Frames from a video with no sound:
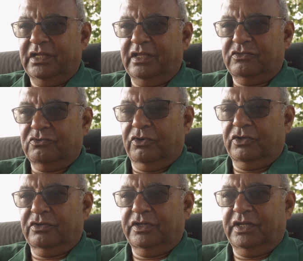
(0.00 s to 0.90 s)
it's going
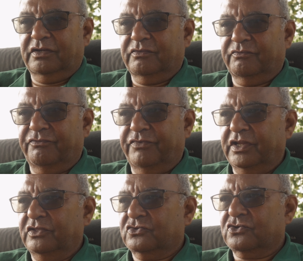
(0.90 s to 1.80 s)
to need
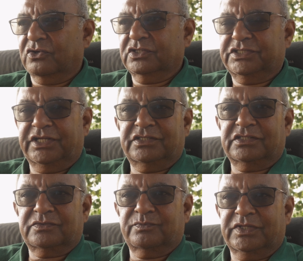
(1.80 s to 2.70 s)
very strong
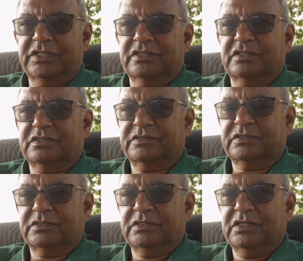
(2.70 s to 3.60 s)
changes within the
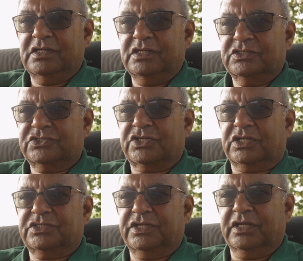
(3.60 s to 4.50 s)

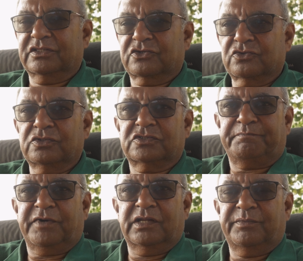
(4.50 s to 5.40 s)
structuring and the rules
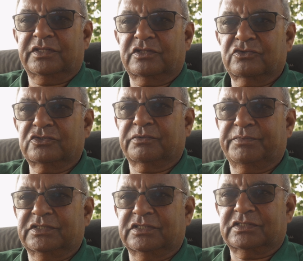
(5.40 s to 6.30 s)
of parliament and the rules of
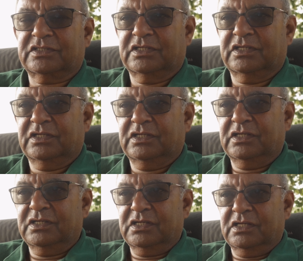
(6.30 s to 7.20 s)
business.
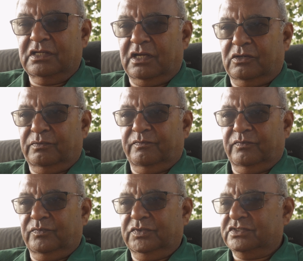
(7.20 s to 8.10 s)
Now,
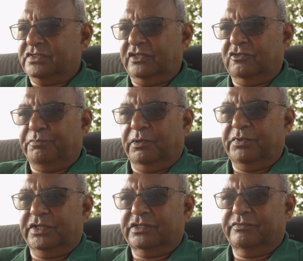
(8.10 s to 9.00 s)
with the size of
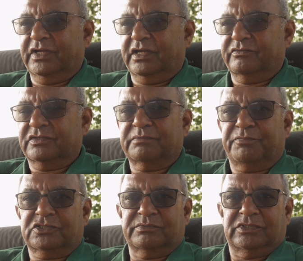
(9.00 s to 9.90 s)
population we have, it's
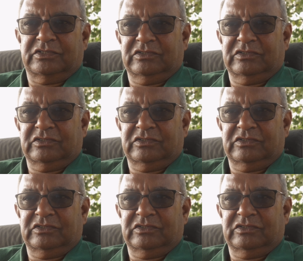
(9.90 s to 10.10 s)
impossible,